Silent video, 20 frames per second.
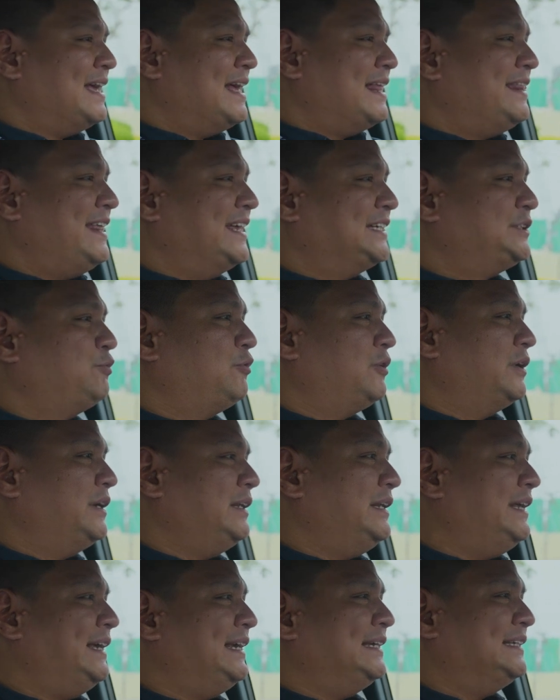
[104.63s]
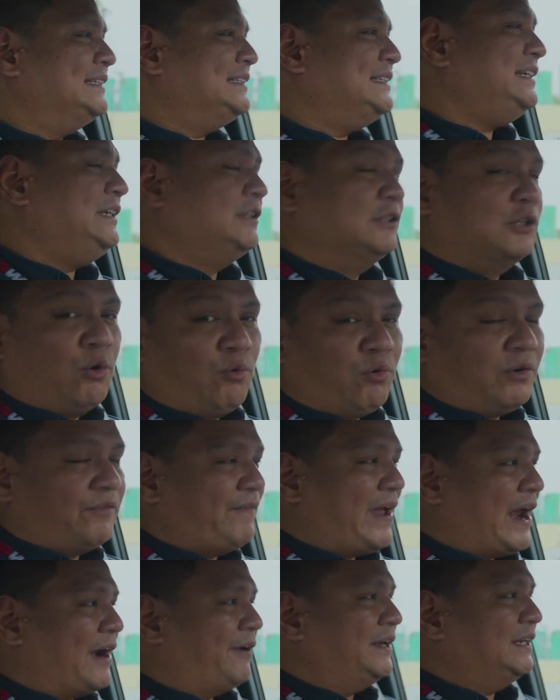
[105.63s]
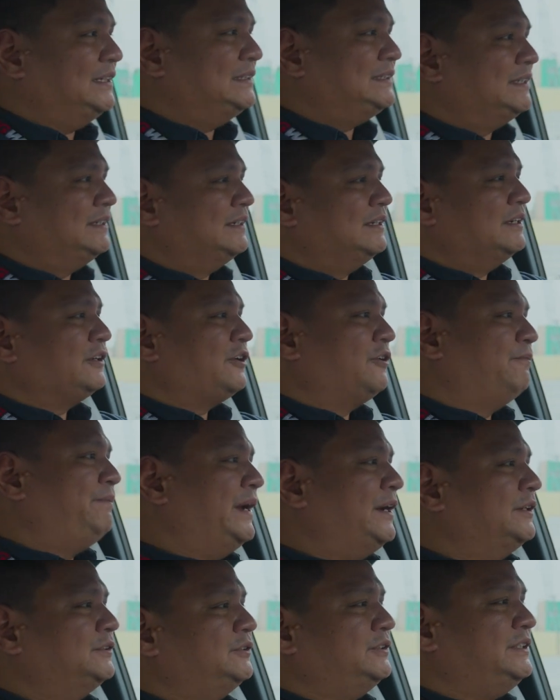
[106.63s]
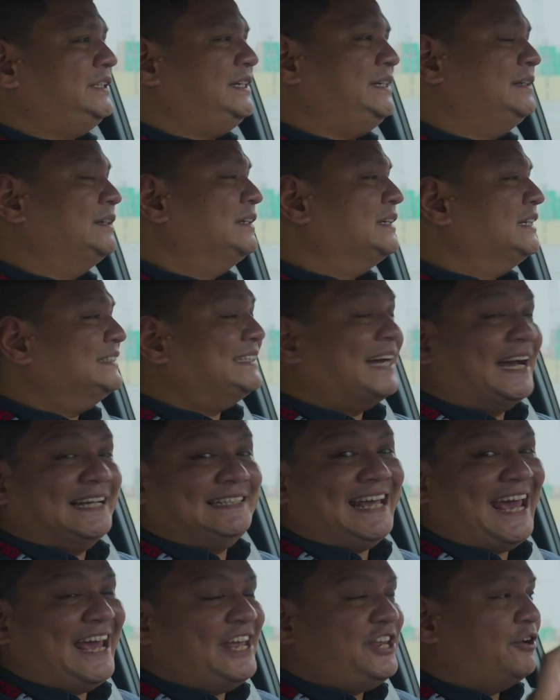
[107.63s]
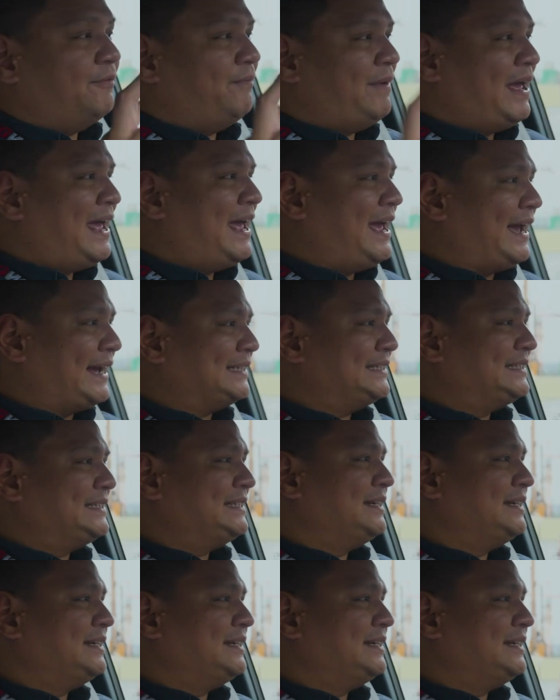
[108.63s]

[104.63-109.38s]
This one is the lower variant compared to the Titanium X.